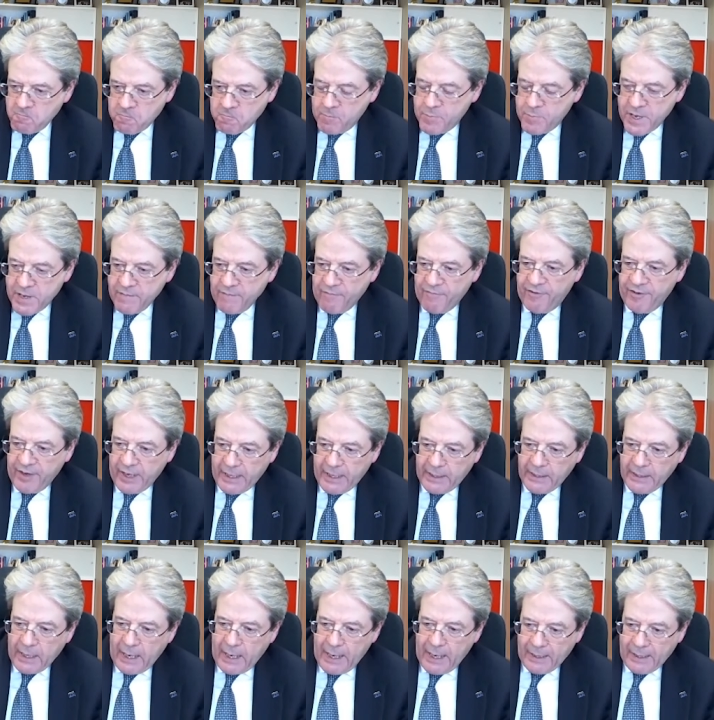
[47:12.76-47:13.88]
be
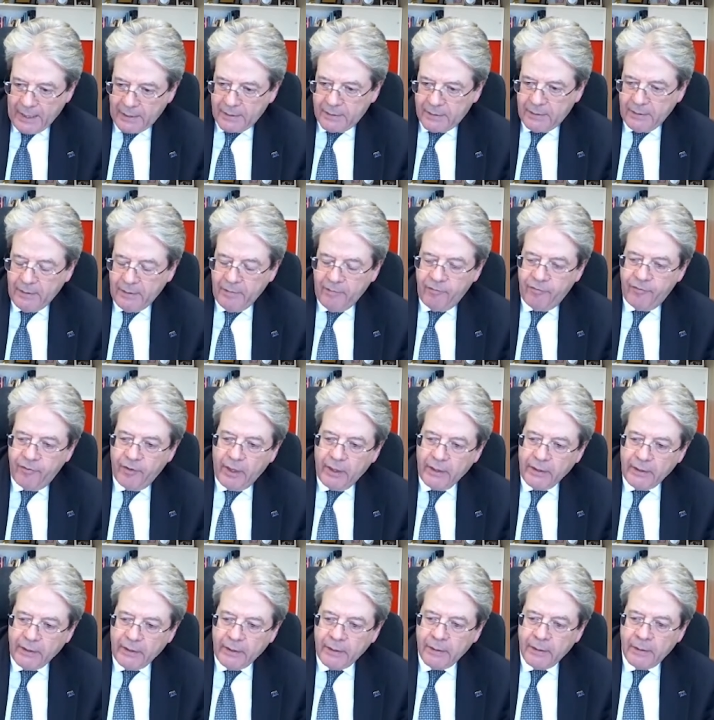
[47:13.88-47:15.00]
very active
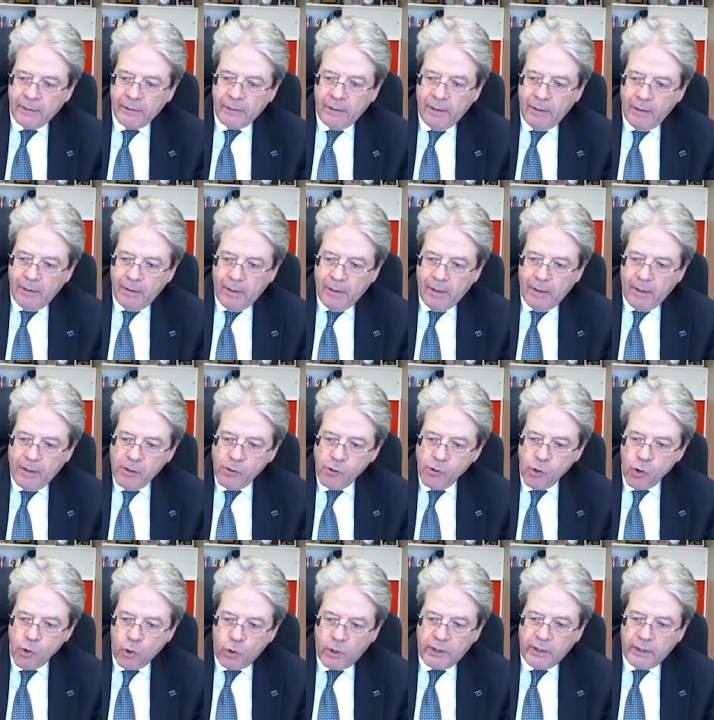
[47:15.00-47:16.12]
in
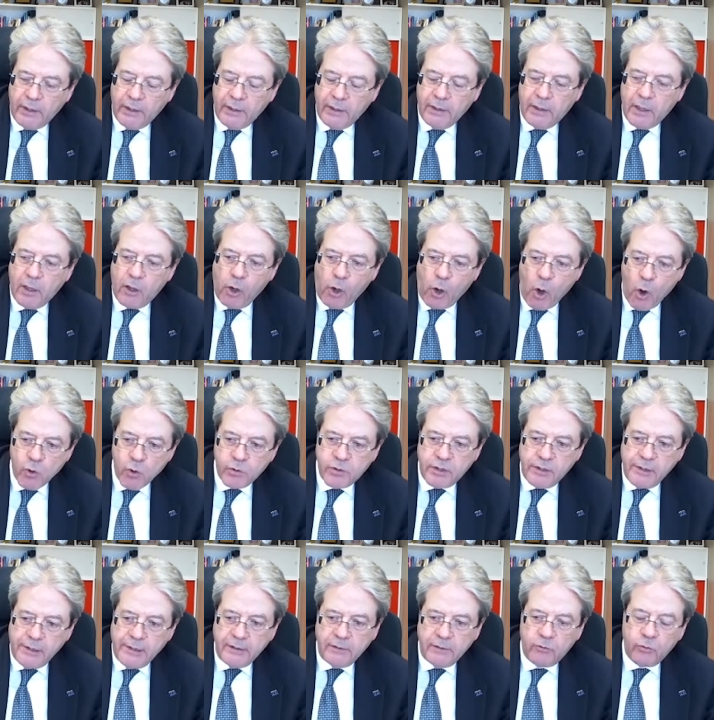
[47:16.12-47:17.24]
looking
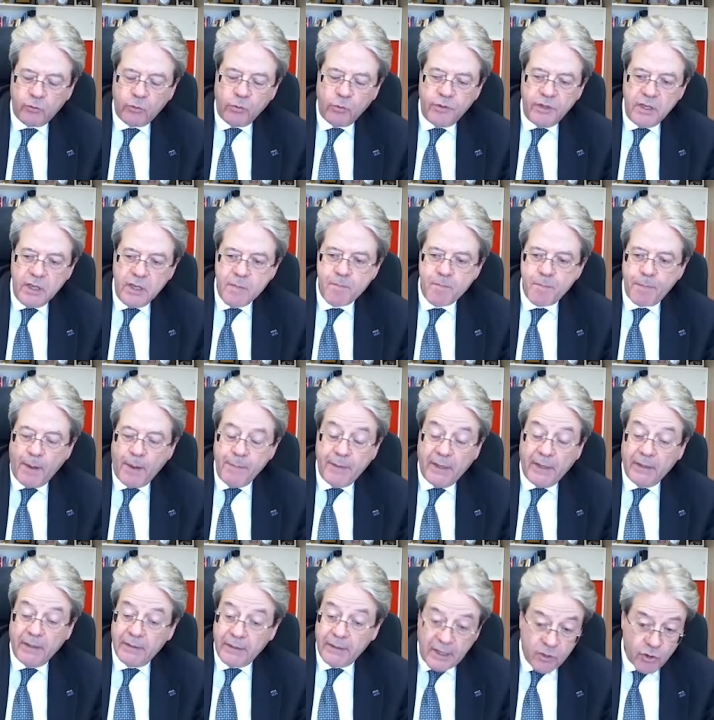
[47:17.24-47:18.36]
closely to the
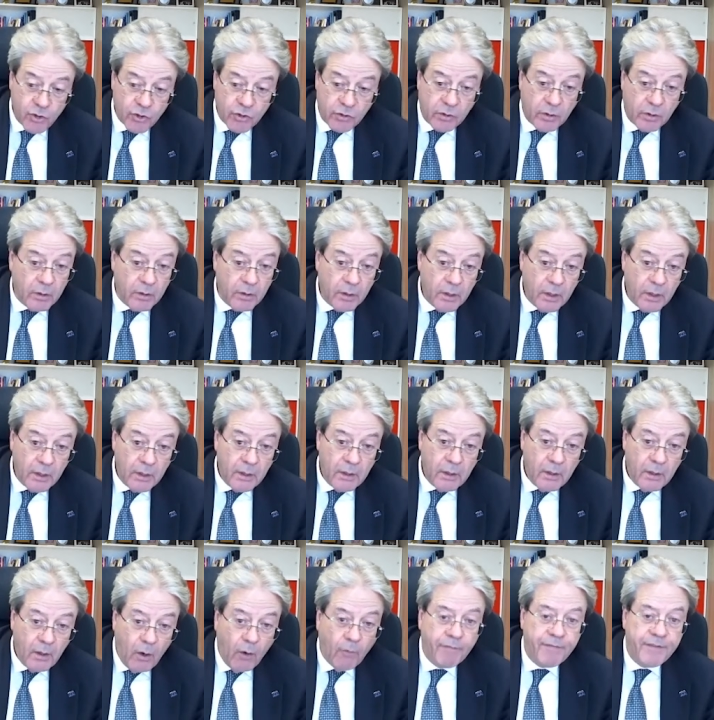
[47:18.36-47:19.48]
implementation
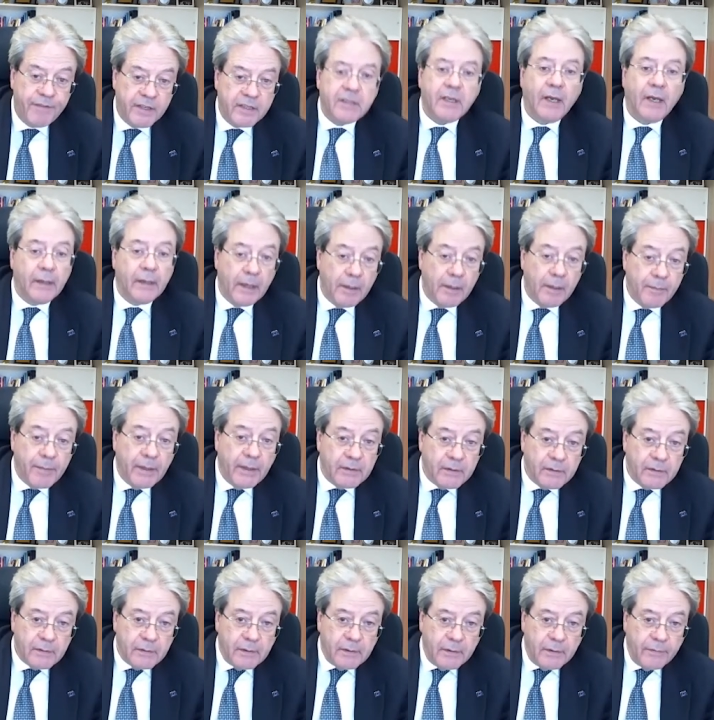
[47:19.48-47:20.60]
of this
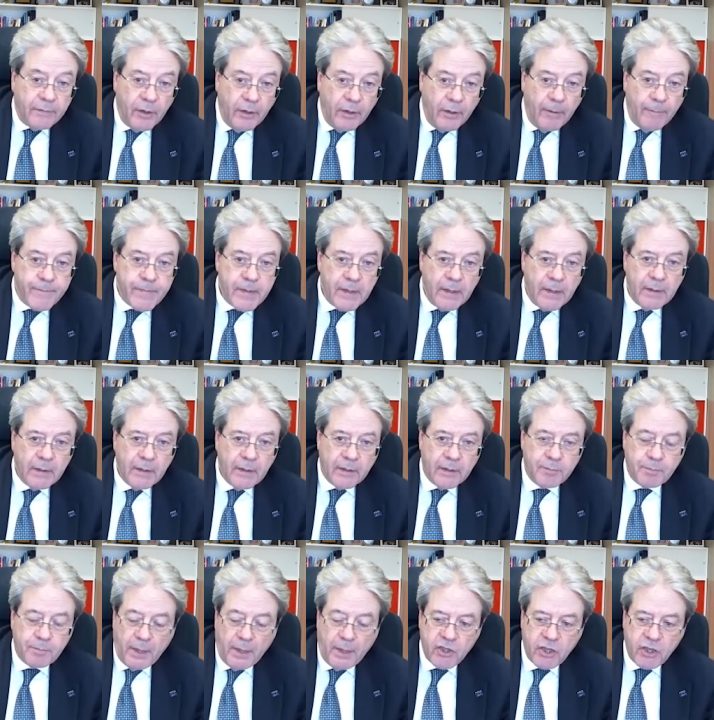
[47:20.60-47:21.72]
agreement,
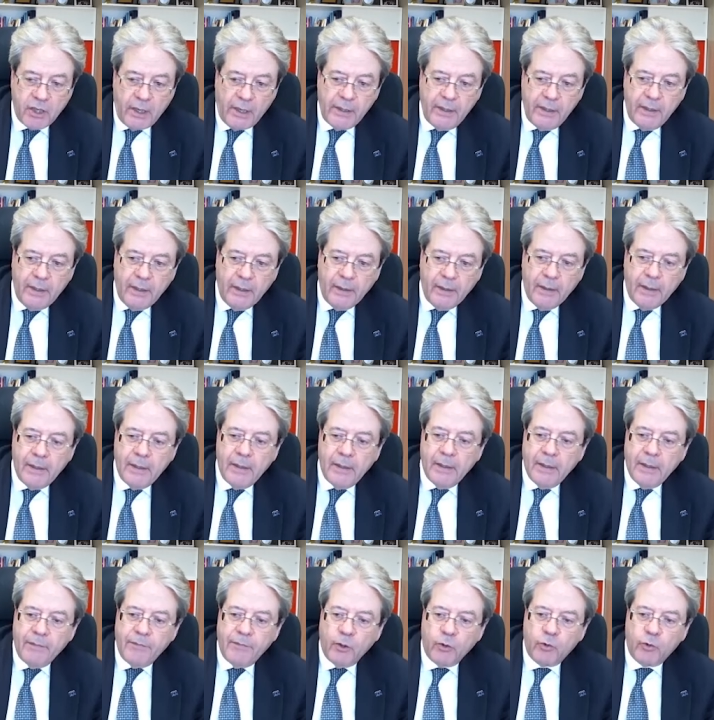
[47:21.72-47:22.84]
especially
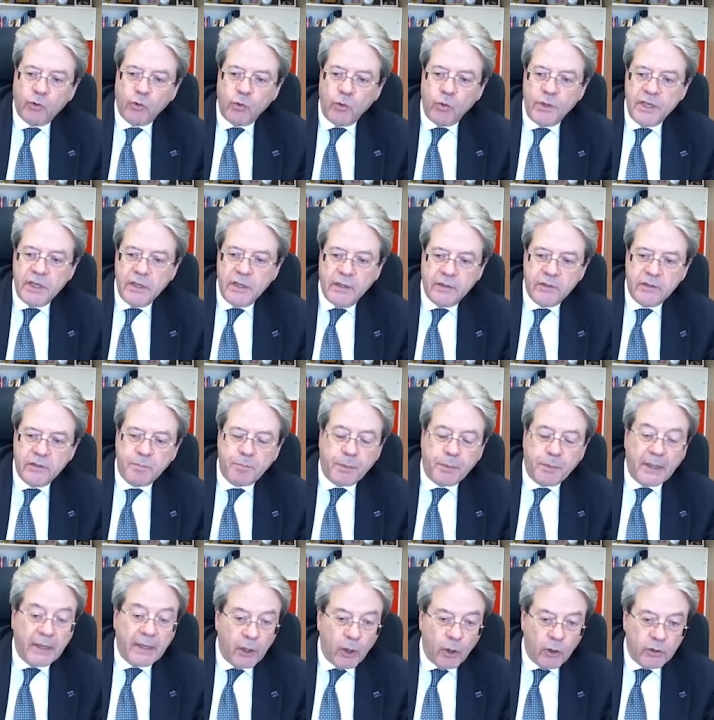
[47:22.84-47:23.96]
in the 2 years
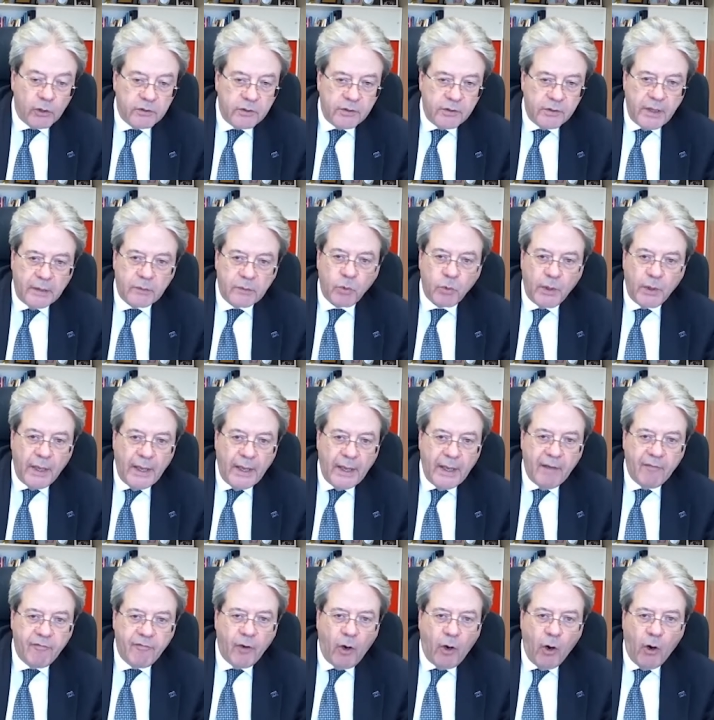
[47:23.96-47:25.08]
period that we
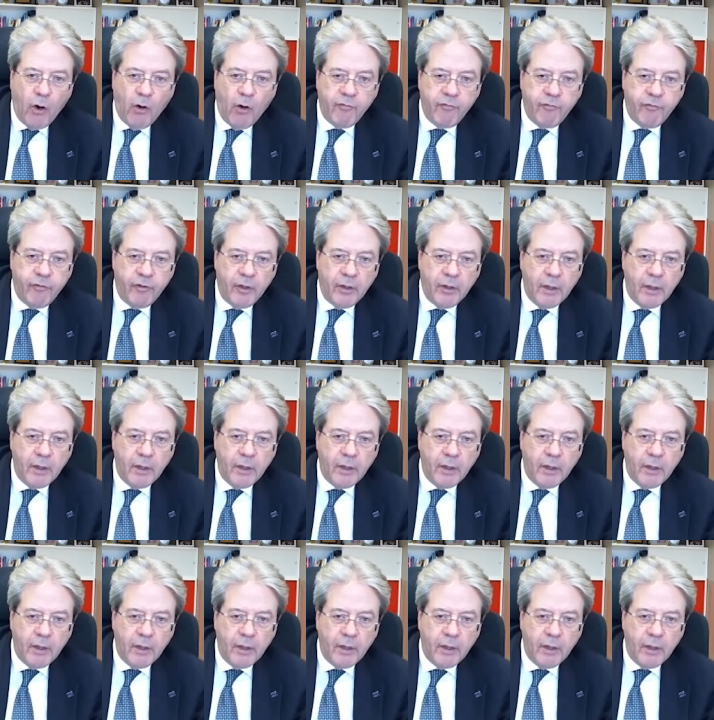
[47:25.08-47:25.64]
have of,